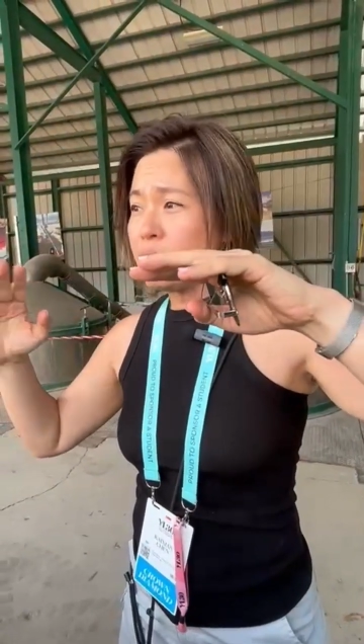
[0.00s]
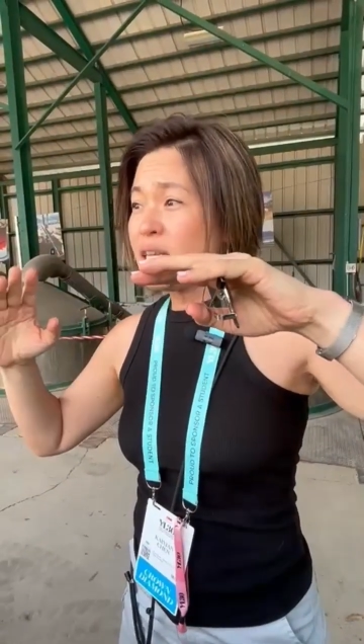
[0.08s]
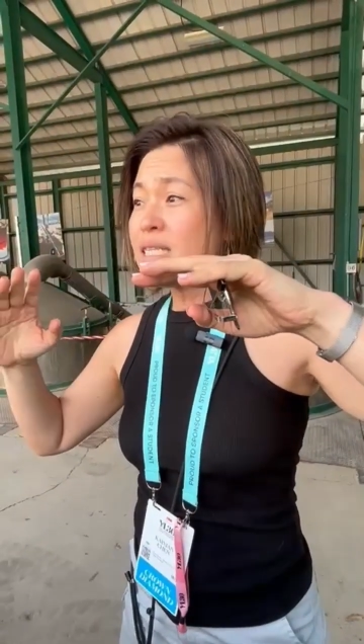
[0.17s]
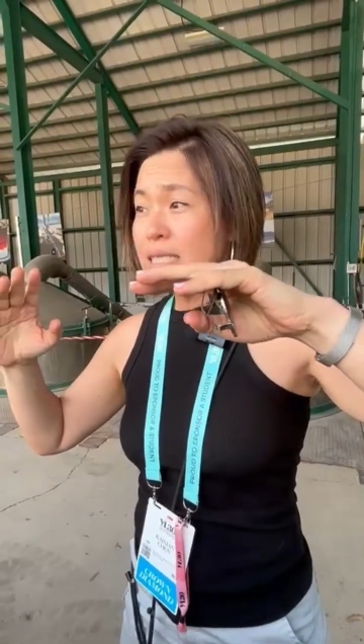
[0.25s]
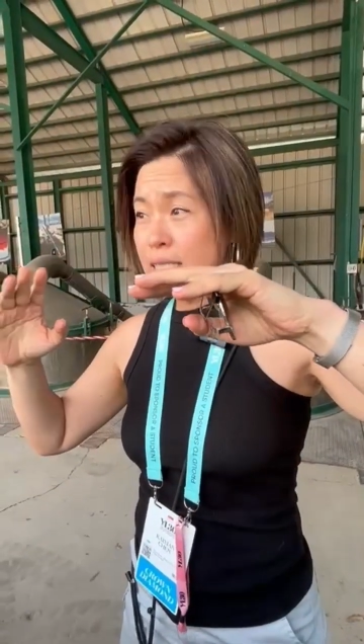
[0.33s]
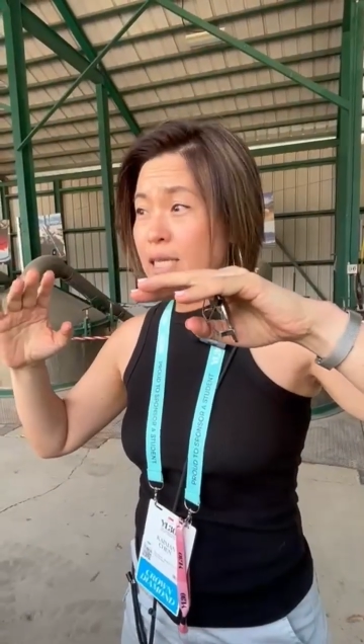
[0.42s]
the
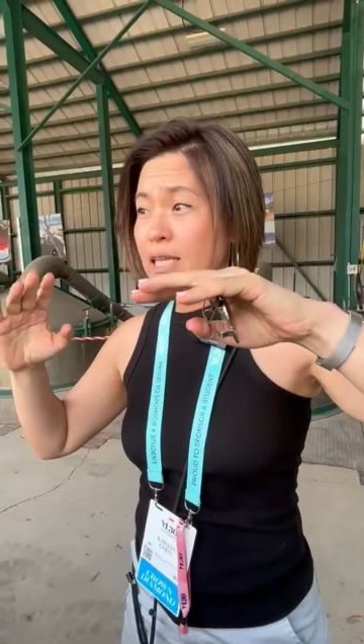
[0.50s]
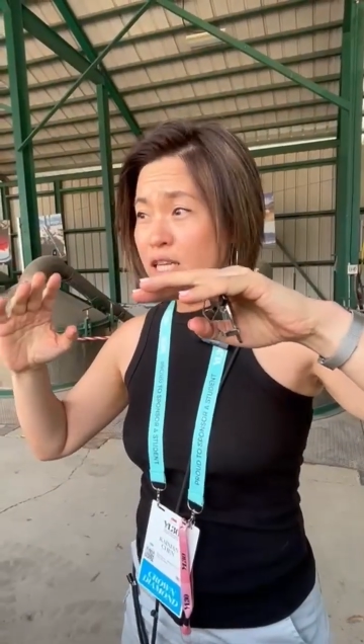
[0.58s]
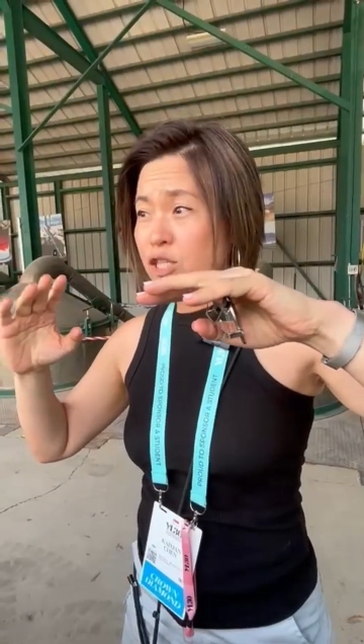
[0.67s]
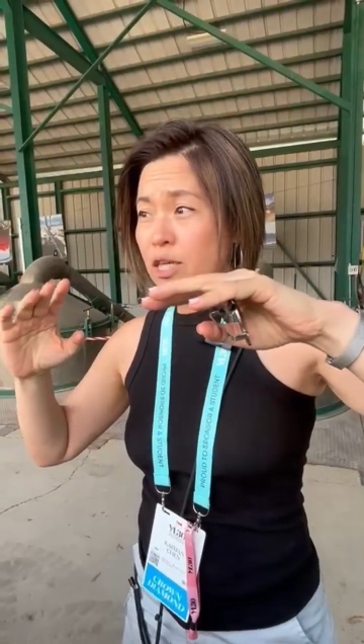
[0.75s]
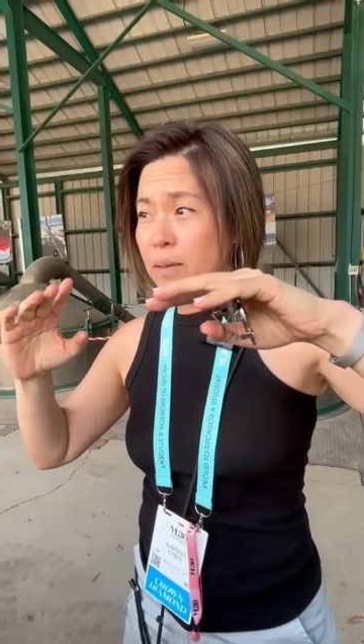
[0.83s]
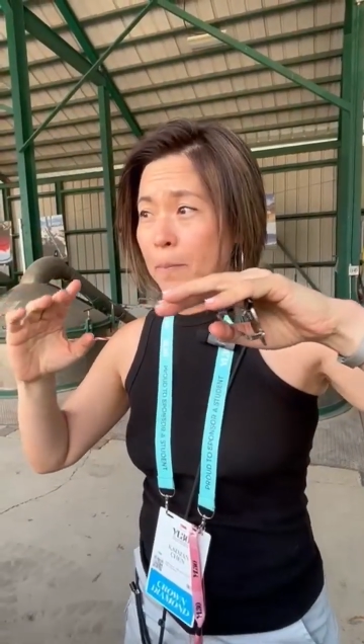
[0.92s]

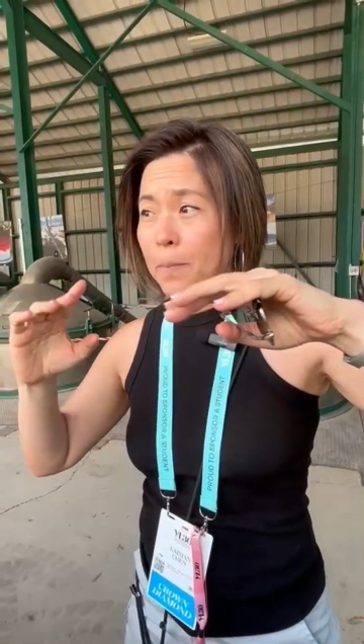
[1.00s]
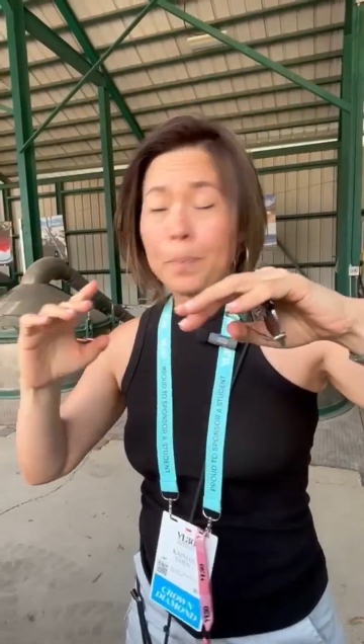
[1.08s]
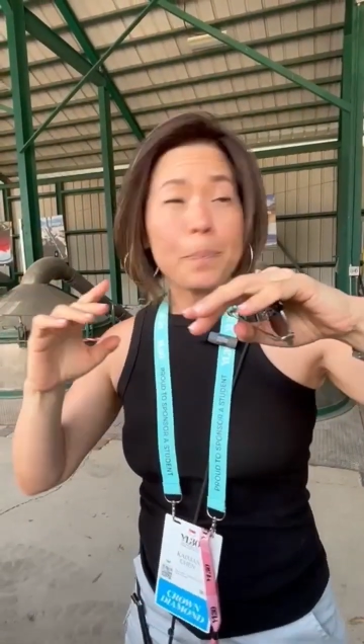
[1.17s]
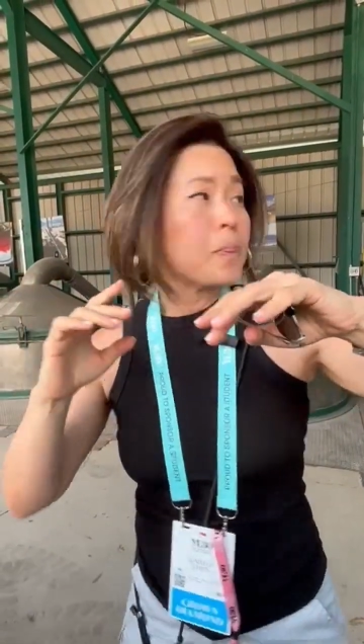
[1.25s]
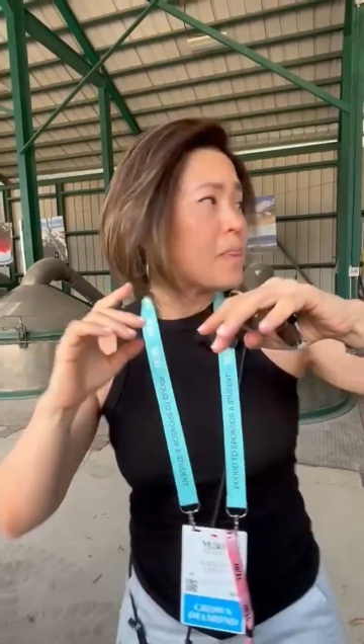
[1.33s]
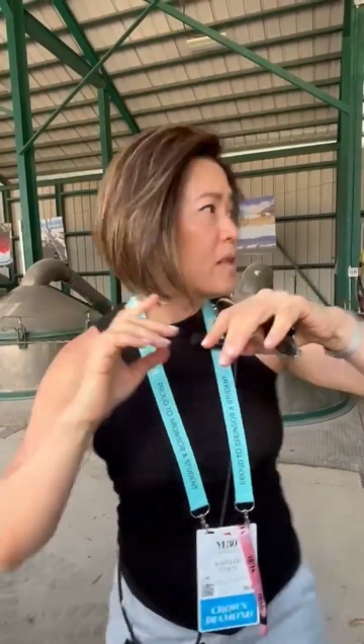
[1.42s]
distillation.
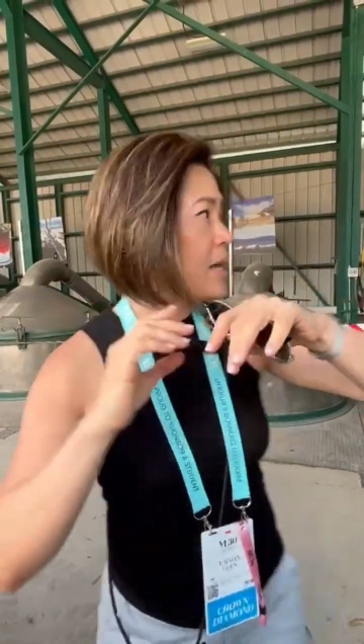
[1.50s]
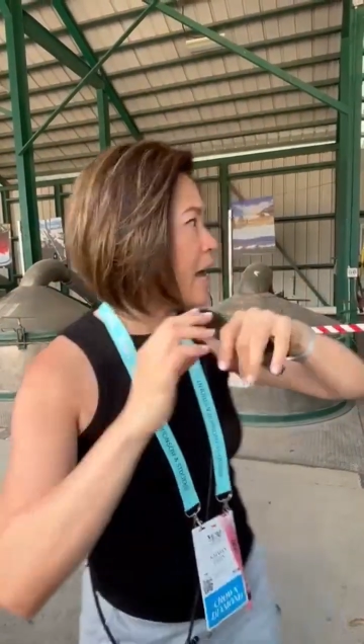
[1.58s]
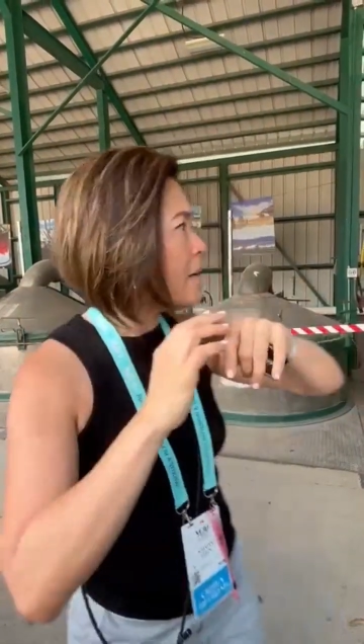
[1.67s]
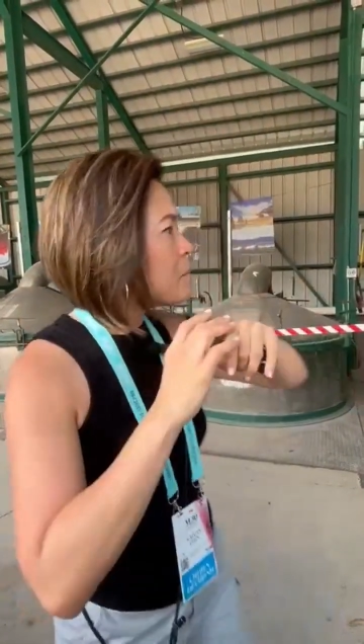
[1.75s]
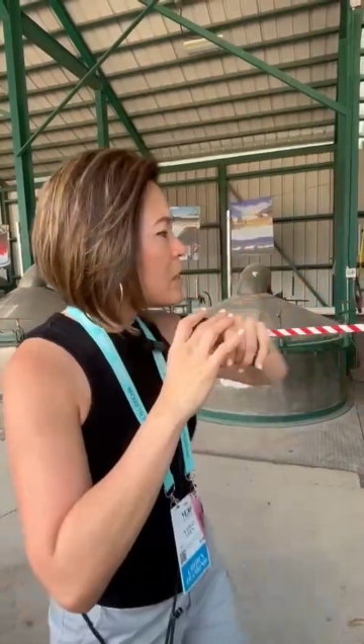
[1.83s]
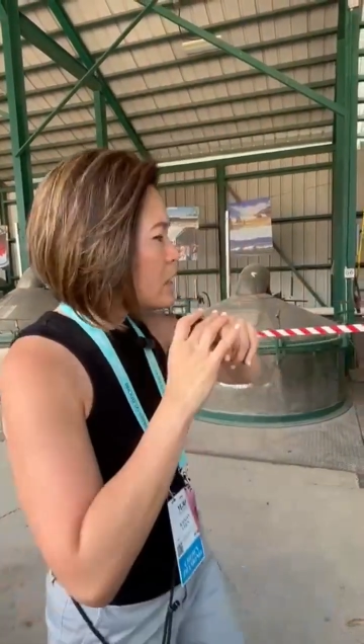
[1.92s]
Okay?